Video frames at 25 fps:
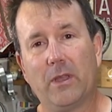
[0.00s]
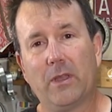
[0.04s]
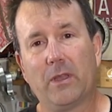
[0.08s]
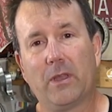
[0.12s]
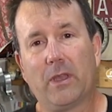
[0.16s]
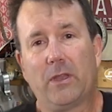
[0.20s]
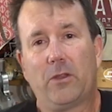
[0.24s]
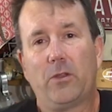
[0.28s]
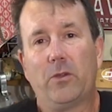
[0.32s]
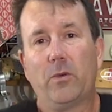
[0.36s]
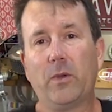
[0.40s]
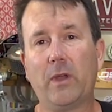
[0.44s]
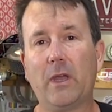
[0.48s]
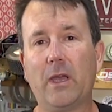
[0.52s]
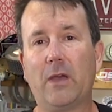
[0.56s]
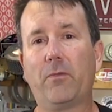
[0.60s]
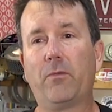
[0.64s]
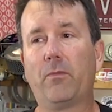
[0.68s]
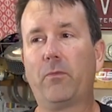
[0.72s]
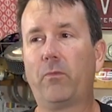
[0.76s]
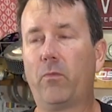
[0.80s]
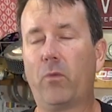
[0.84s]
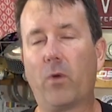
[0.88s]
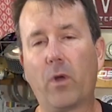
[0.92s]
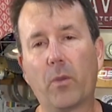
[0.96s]
I do
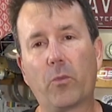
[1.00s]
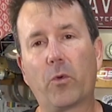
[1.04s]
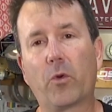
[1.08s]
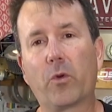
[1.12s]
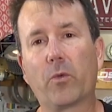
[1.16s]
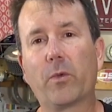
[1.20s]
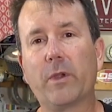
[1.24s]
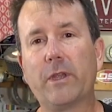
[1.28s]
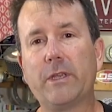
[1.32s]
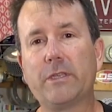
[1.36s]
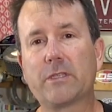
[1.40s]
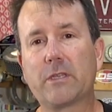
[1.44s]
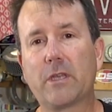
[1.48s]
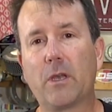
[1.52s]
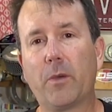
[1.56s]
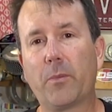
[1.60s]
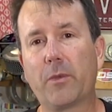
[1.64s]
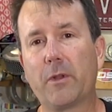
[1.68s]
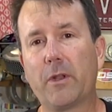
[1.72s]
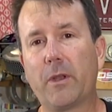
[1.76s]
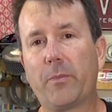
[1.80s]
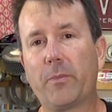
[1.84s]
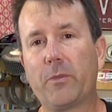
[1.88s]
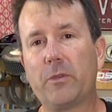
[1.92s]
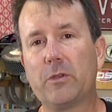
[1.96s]
have one more race
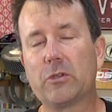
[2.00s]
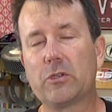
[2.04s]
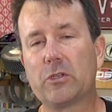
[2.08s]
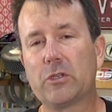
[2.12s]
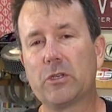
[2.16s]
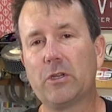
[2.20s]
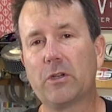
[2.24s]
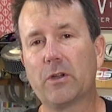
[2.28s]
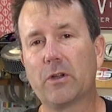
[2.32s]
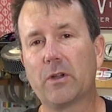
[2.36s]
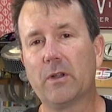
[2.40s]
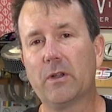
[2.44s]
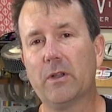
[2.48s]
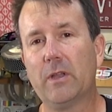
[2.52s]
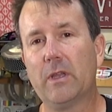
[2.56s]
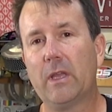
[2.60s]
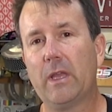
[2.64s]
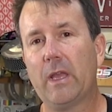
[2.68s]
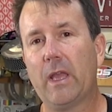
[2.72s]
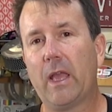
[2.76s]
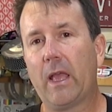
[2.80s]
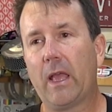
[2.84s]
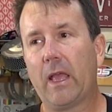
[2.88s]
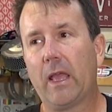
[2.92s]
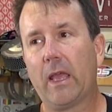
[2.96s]
coming up this year,
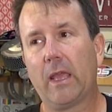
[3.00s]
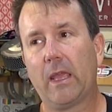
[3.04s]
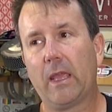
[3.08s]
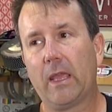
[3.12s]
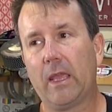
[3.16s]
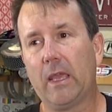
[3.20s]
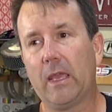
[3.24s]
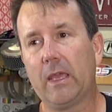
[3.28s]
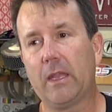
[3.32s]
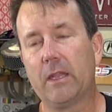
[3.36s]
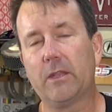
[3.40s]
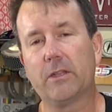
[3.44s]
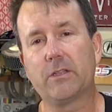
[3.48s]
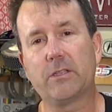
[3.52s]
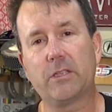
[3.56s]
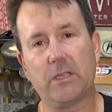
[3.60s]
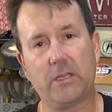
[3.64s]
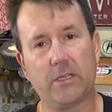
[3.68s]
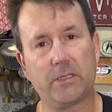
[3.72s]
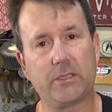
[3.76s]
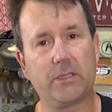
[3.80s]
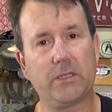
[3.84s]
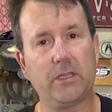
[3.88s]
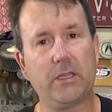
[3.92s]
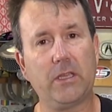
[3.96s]
and it
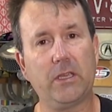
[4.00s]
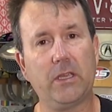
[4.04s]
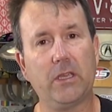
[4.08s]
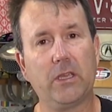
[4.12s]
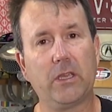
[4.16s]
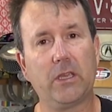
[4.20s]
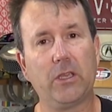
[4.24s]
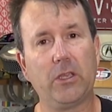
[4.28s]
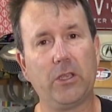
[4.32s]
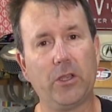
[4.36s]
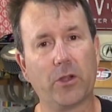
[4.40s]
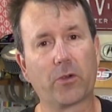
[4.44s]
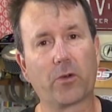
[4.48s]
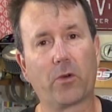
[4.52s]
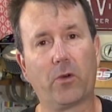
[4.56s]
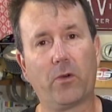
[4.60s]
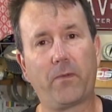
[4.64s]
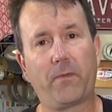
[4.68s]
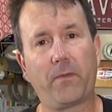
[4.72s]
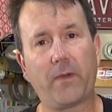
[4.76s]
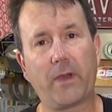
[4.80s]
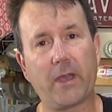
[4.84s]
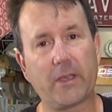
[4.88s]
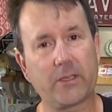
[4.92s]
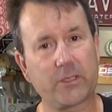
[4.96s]
is the
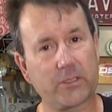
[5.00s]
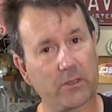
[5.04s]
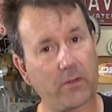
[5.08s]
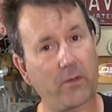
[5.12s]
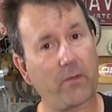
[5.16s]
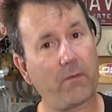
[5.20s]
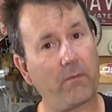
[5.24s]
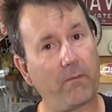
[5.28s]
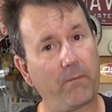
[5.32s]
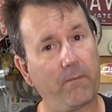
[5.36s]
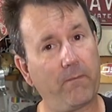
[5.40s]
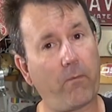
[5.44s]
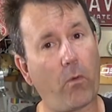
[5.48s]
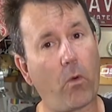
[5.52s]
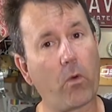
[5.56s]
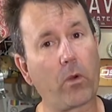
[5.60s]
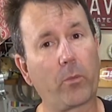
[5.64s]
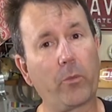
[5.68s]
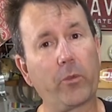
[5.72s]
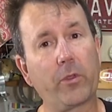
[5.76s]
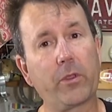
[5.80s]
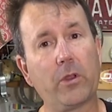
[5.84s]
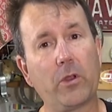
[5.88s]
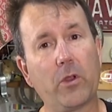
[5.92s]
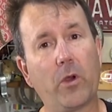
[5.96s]
Eurofest,
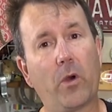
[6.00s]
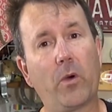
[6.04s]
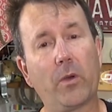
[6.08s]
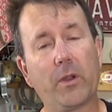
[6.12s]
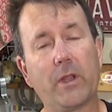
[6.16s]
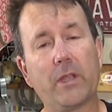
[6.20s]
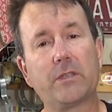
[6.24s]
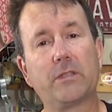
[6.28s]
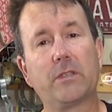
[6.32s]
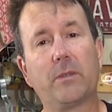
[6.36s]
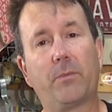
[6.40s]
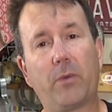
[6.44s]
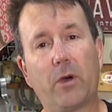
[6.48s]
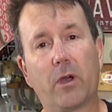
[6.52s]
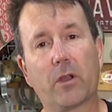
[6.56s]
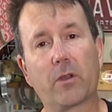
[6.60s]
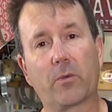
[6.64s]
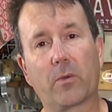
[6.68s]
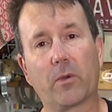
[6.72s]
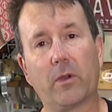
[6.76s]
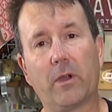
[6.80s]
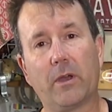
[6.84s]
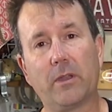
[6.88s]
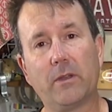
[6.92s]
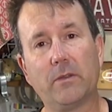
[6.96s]
formerly known as the Bug
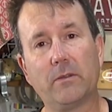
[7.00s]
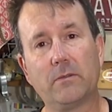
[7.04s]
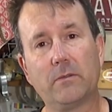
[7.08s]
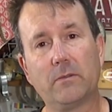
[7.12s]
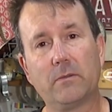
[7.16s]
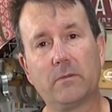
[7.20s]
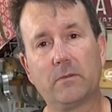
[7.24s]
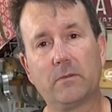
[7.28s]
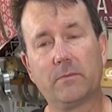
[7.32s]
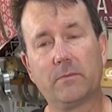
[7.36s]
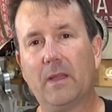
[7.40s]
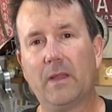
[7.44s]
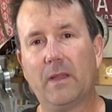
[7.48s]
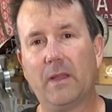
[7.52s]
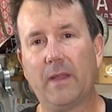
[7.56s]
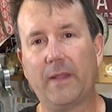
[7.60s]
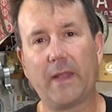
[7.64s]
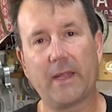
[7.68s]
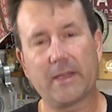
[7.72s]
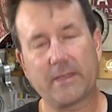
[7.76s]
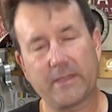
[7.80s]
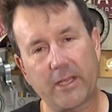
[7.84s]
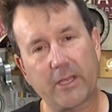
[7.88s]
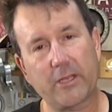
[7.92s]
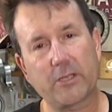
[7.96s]
Run, and
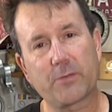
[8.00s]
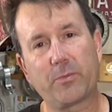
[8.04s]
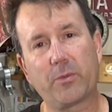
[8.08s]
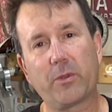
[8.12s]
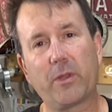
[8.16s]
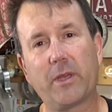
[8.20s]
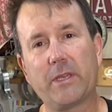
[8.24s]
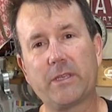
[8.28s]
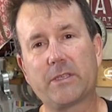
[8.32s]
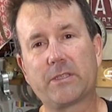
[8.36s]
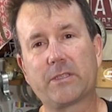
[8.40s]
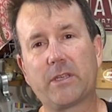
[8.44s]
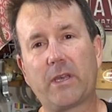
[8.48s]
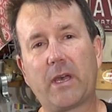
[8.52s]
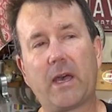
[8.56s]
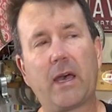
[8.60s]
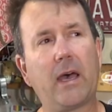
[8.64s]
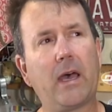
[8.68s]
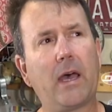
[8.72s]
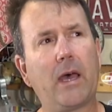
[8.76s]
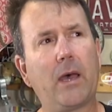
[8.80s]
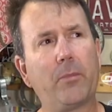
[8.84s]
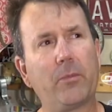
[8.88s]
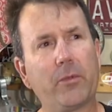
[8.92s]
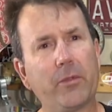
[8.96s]
that takes place
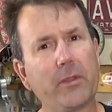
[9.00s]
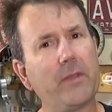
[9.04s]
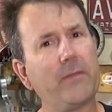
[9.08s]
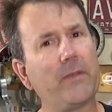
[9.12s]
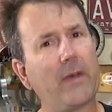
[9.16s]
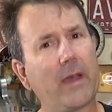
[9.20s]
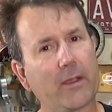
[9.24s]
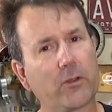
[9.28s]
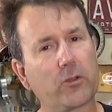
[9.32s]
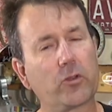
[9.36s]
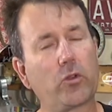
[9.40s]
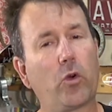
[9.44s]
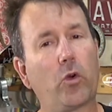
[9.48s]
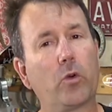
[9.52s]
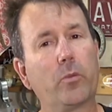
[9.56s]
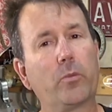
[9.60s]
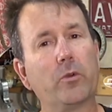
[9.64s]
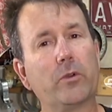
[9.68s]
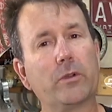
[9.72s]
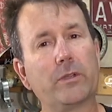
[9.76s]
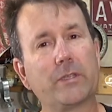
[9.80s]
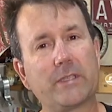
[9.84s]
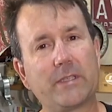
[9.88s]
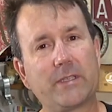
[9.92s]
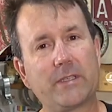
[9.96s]
I believe
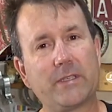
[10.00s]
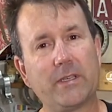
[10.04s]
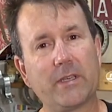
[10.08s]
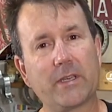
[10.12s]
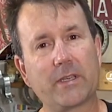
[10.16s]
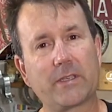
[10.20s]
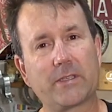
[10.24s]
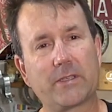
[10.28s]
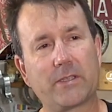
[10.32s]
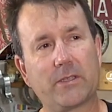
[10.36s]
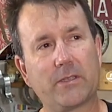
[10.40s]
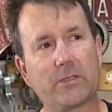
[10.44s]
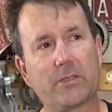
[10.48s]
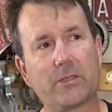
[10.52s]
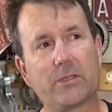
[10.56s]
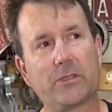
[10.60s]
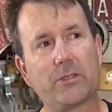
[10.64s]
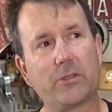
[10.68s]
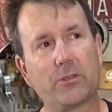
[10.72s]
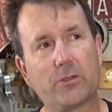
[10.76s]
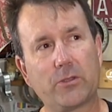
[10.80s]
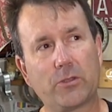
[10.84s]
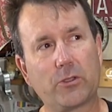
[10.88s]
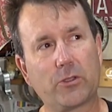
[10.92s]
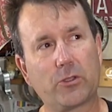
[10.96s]
October 6th. This
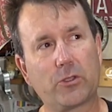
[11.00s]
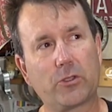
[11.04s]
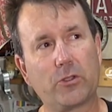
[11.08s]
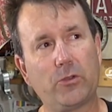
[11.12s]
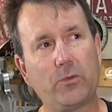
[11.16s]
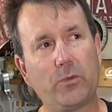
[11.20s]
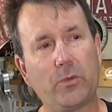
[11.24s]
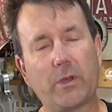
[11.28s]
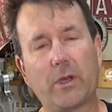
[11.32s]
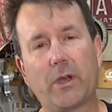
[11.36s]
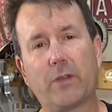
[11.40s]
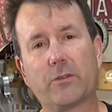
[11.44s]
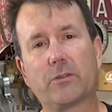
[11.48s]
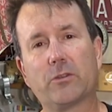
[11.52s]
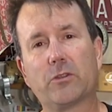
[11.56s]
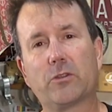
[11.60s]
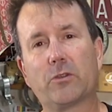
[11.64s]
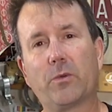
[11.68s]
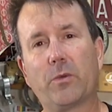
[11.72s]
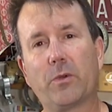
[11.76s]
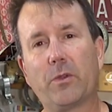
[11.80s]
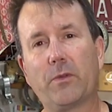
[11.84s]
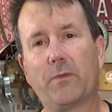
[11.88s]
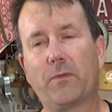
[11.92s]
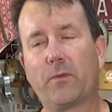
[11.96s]
is
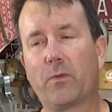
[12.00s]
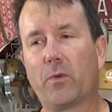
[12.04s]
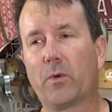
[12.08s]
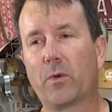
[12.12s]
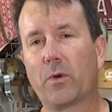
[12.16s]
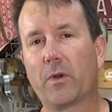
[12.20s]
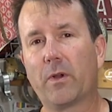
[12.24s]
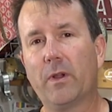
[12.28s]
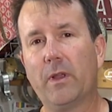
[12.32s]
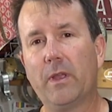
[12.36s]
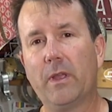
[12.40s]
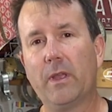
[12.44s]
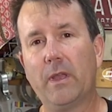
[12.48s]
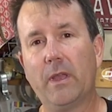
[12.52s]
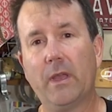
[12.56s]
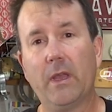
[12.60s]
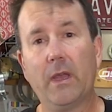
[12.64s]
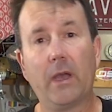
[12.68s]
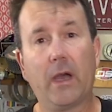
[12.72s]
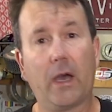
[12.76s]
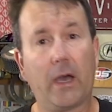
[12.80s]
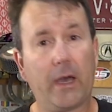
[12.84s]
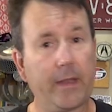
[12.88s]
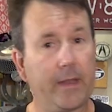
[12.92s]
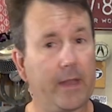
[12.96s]
2024,
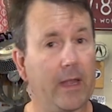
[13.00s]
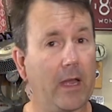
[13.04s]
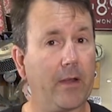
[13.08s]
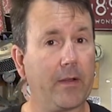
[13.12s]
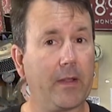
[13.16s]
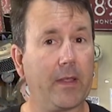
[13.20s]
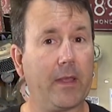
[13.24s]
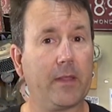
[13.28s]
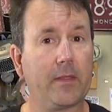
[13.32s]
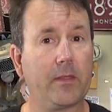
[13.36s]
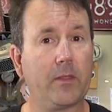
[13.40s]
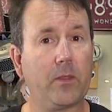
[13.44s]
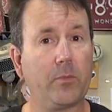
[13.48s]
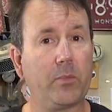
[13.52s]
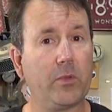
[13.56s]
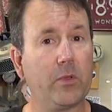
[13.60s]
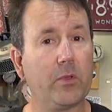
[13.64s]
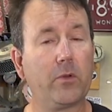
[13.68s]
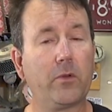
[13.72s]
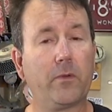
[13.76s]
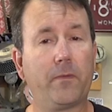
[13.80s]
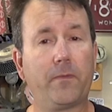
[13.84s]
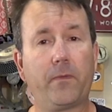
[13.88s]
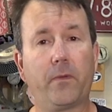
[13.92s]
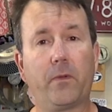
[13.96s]
down at the
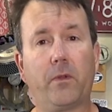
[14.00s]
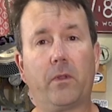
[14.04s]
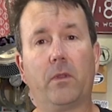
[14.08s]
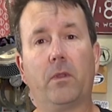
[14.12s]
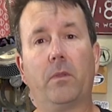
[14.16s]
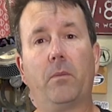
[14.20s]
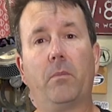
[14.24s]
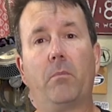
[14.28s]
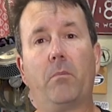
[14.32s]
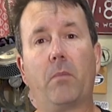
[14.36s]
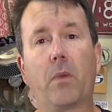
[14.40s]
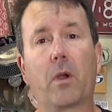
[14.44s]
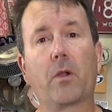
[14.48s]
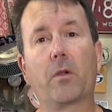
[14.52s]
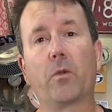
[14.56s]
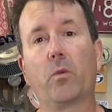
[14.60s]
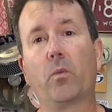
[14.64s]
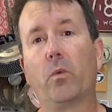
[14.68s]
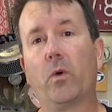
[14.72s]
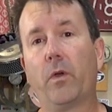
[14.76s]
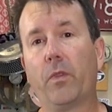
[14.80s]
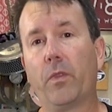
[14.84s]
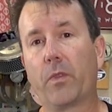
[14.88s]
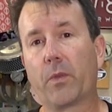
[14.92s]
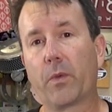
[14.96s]
beautiful Martin
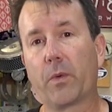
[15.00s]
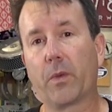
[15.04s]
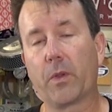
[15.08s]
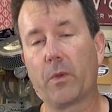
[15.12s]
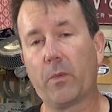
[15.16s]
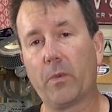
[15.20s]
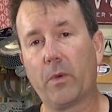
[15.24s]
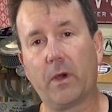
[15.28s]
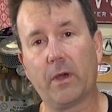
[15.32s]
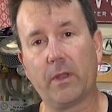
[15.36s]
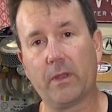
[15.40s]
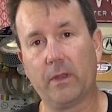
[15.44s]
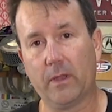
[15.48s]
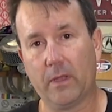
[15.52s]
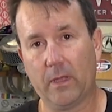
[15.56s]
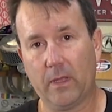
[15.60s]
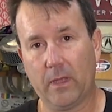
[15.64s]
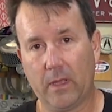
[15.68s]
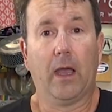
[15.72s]
131.